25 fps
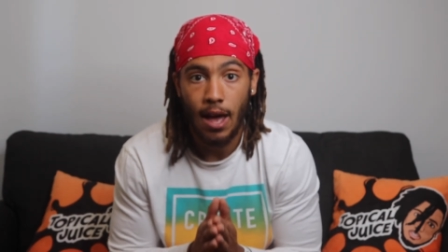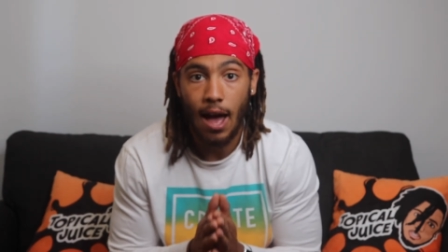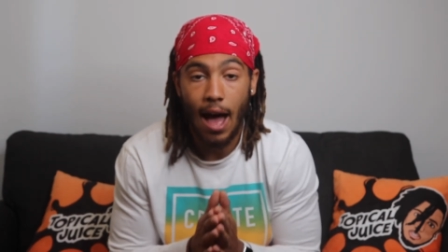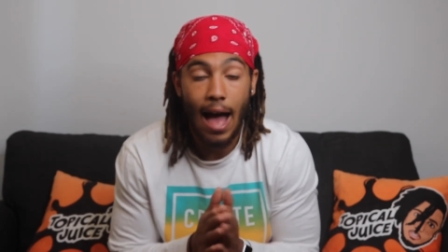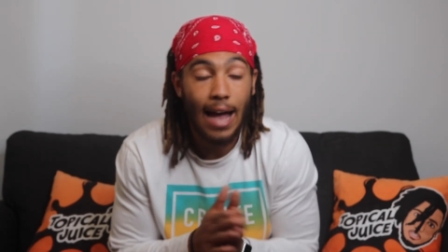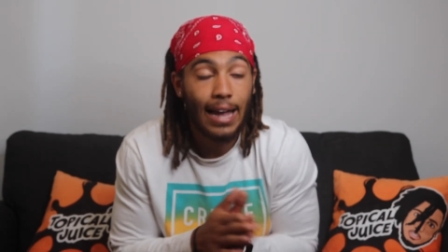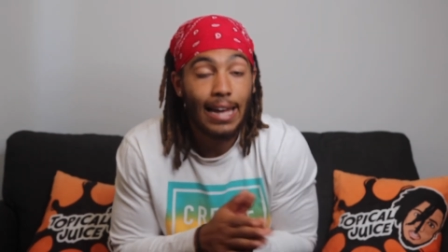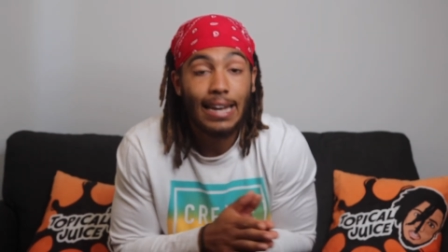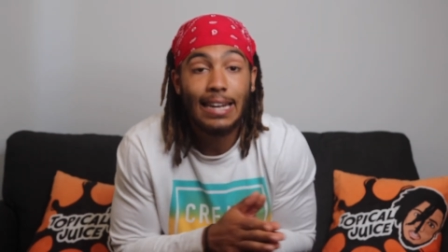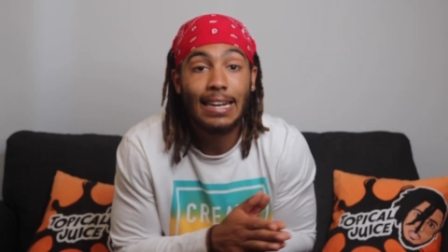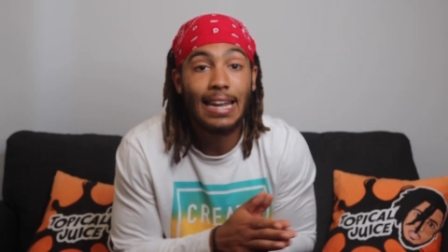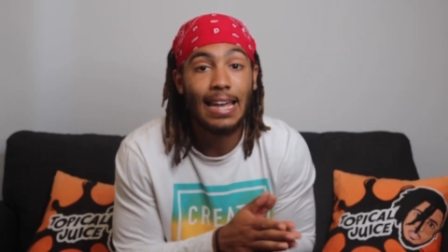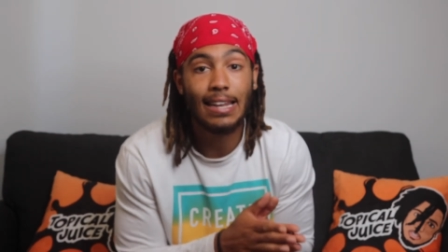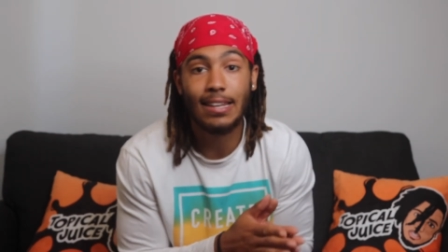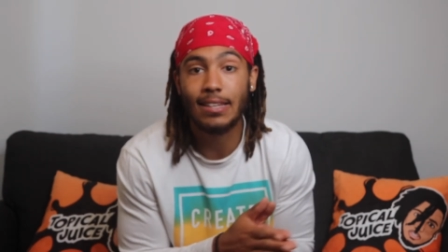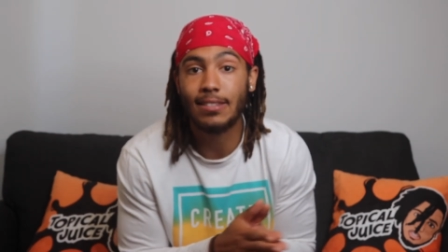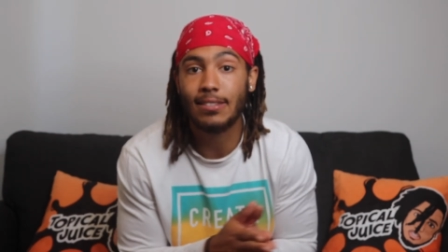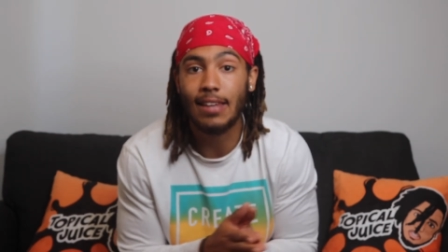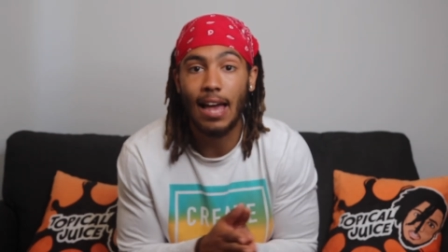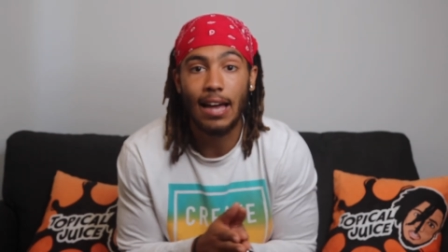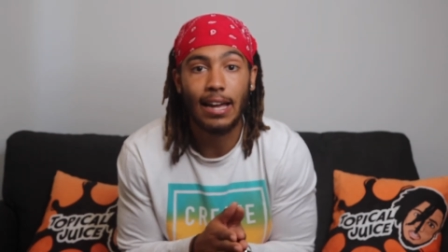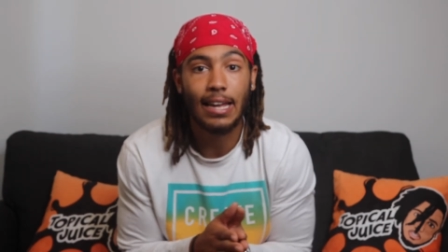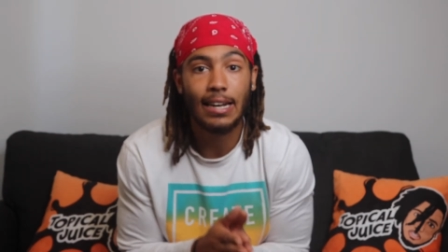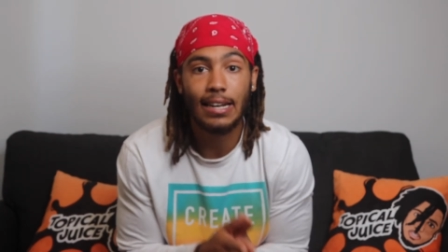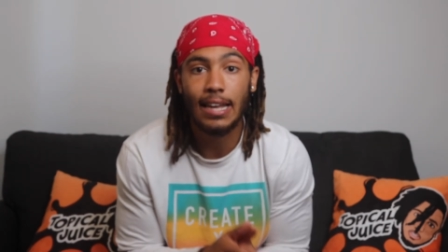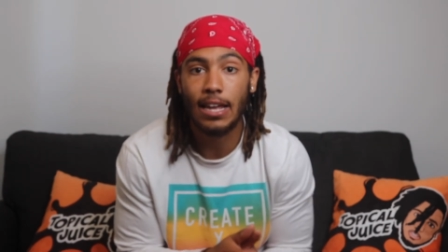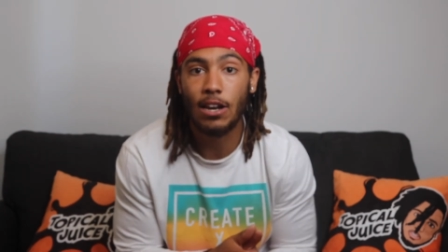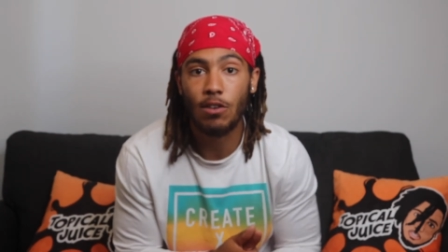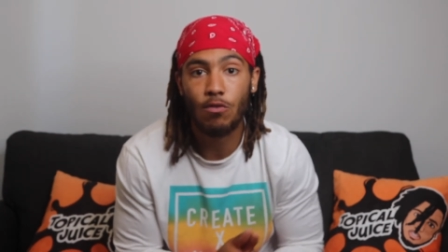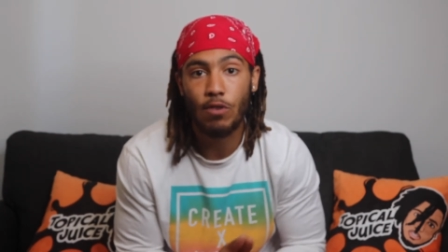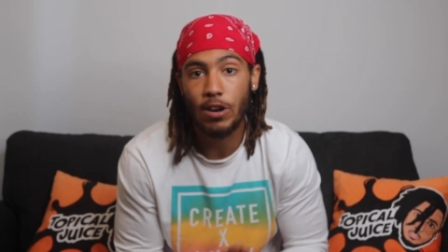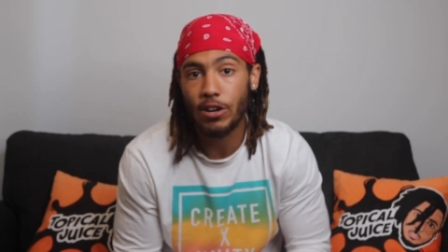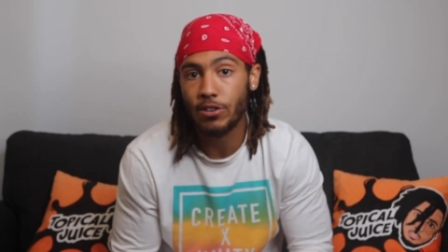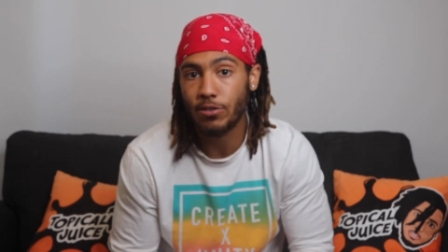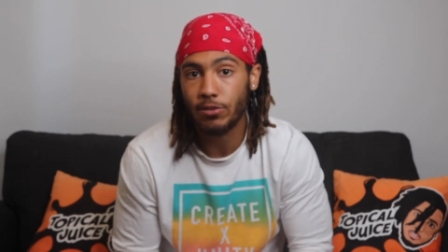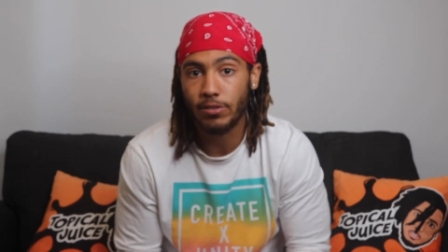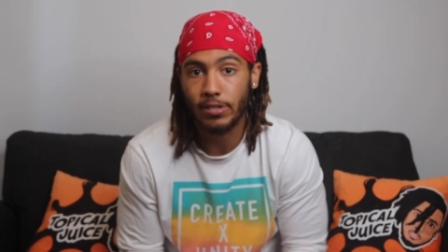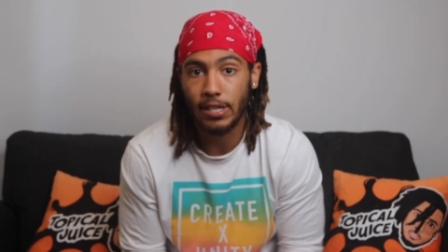I can let this, I can let the
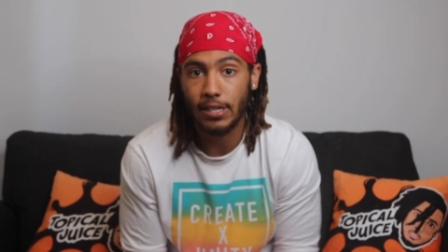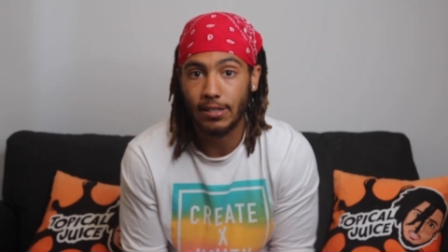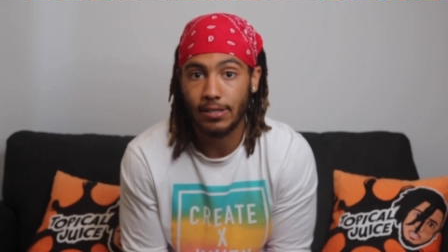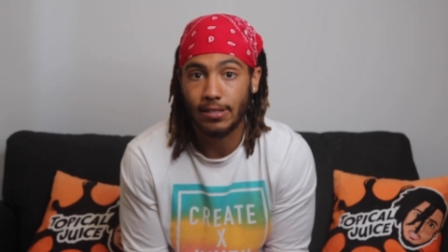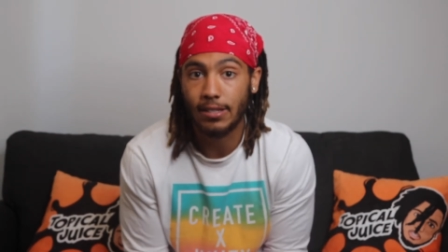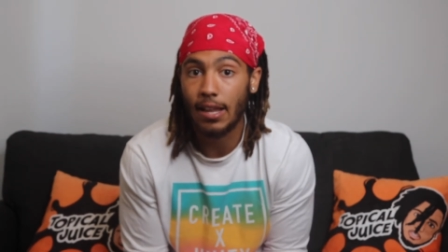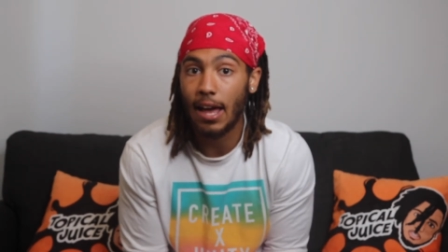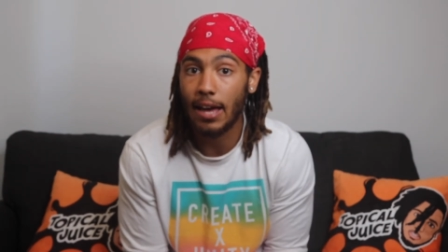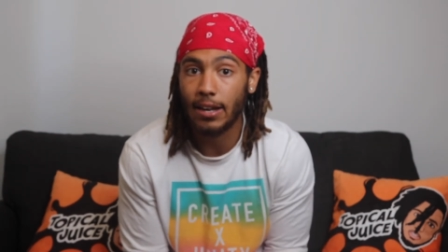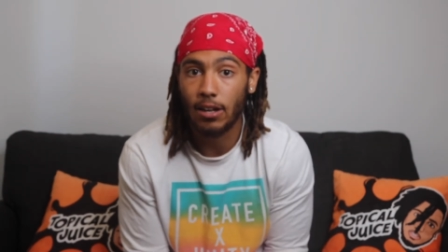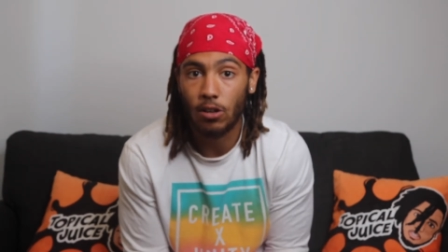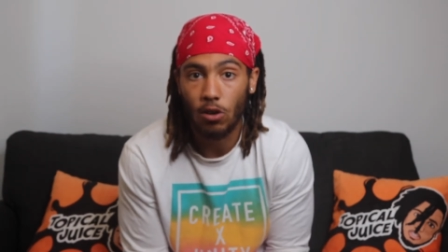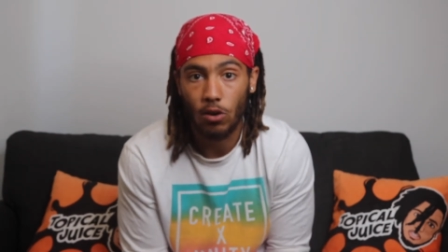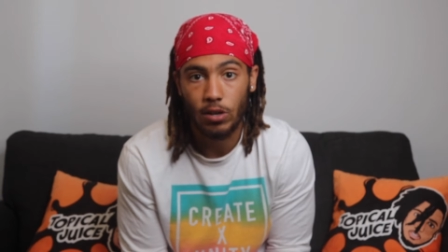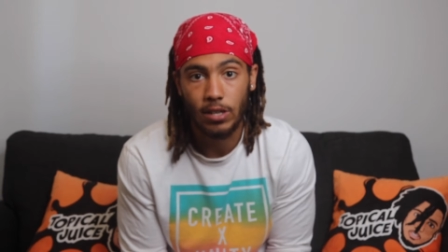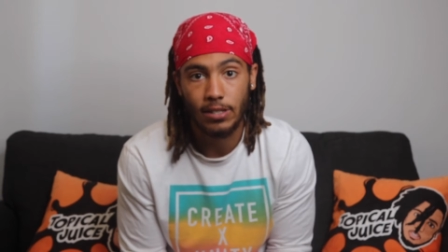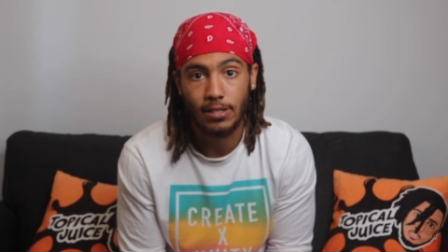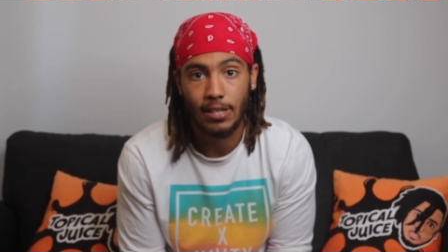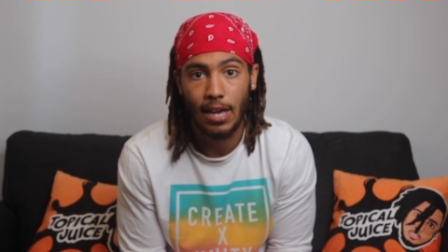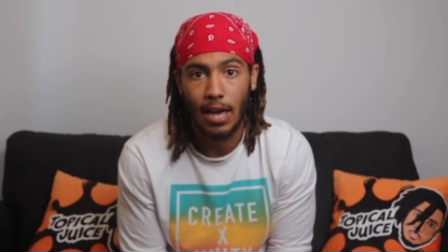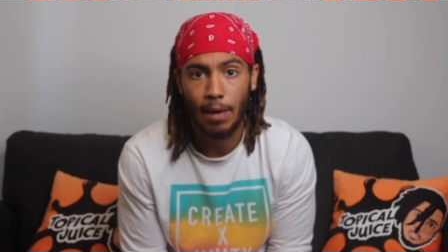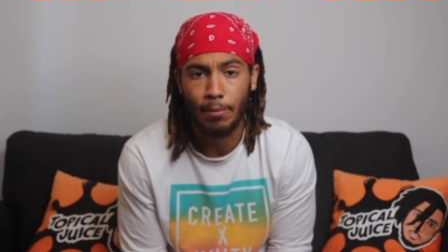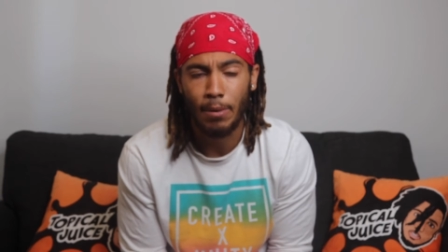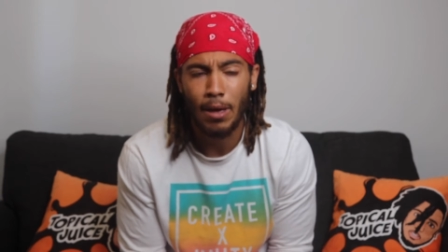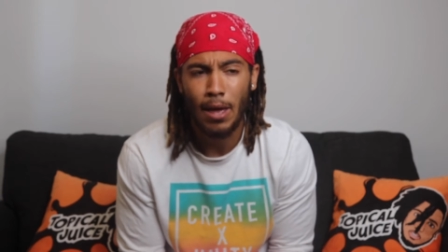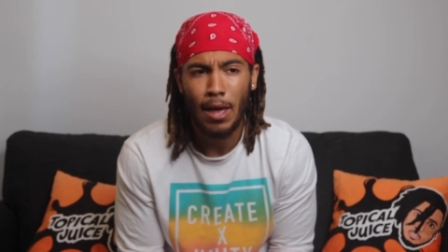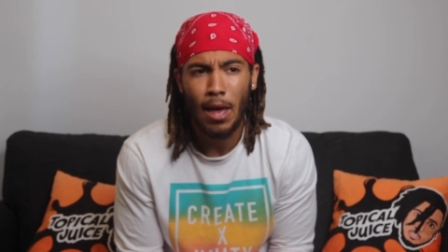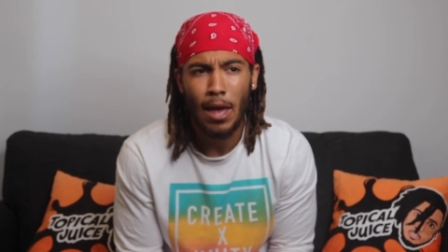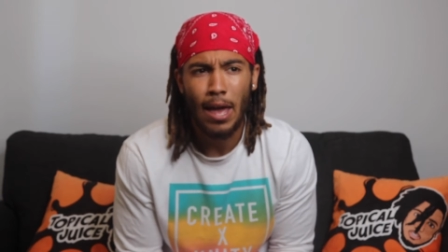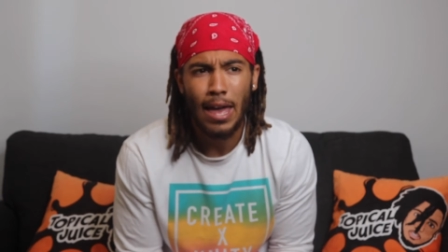racial thing slide a lot of the time,